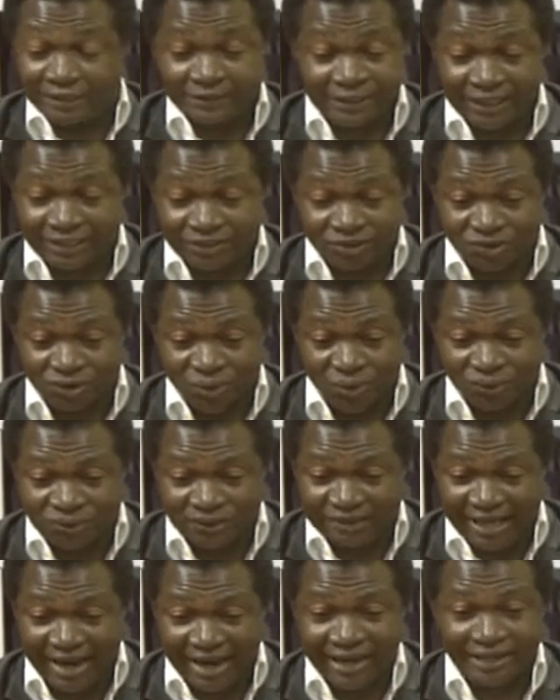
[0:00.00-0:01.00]
get so
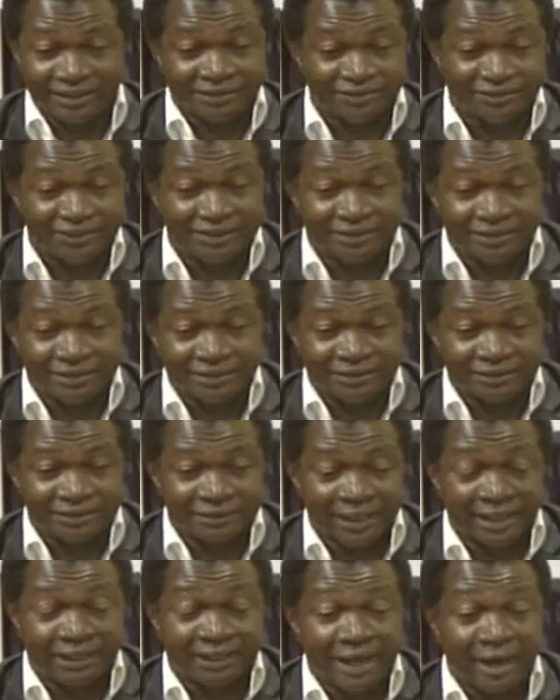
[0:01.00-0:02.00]
tired of it
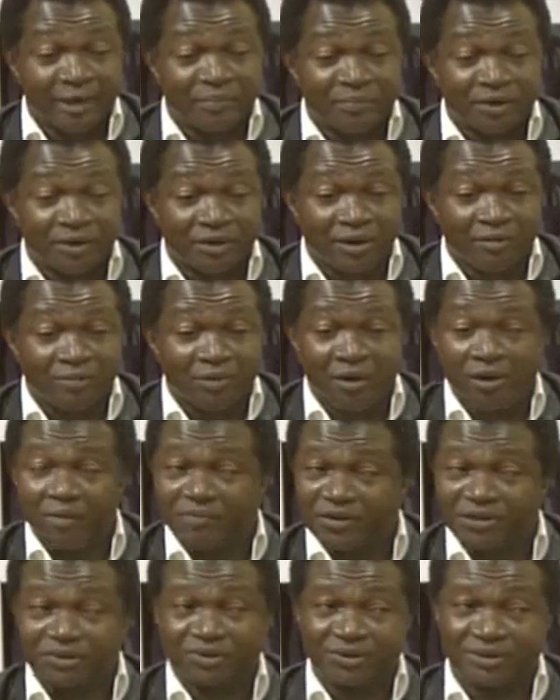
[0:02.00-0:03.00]
and become
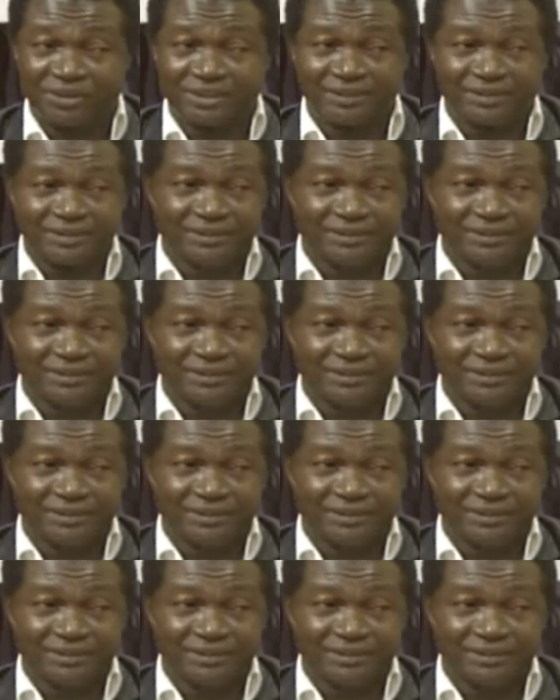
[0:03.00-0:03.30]
unpatriotic.